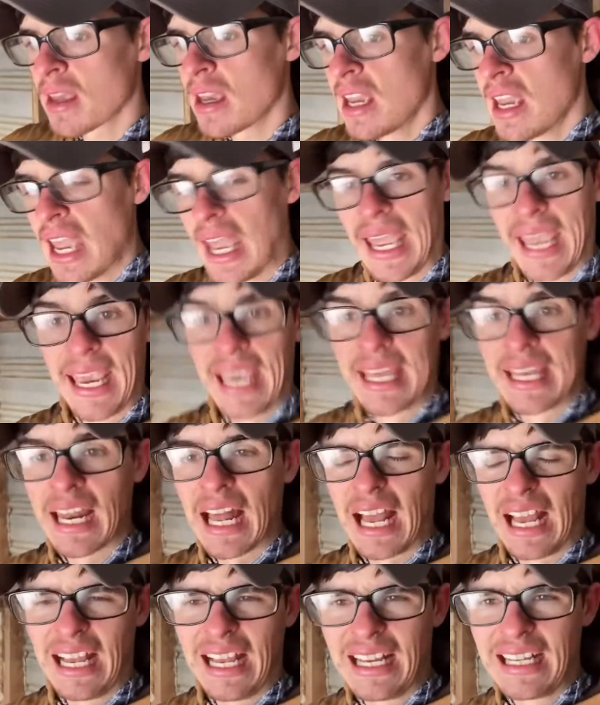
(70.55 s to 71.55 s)
And I
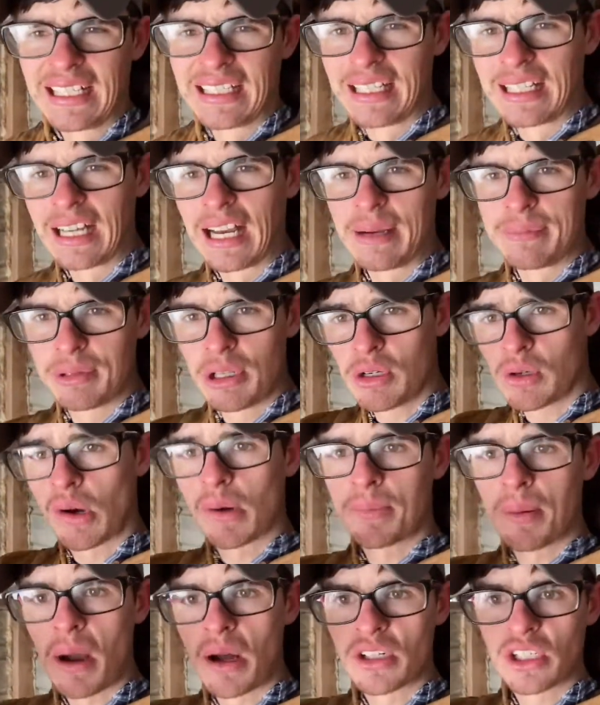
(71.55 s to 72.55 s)
do want to
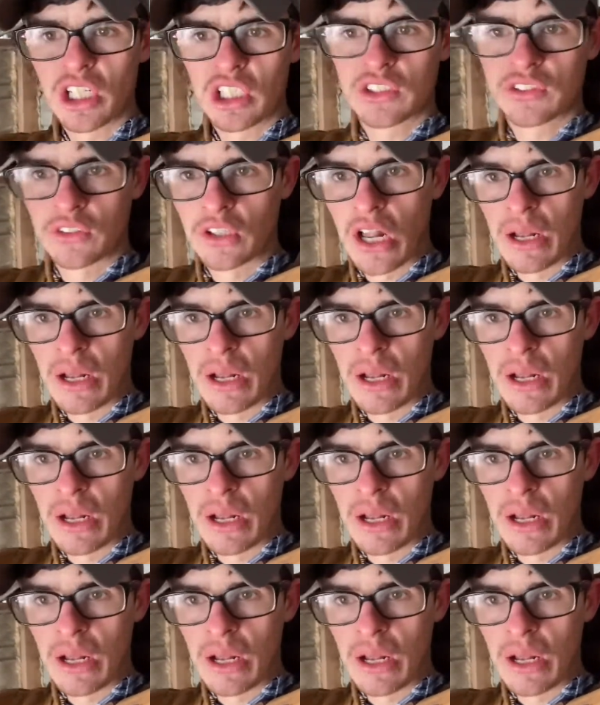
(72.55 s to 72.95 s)
apologize for not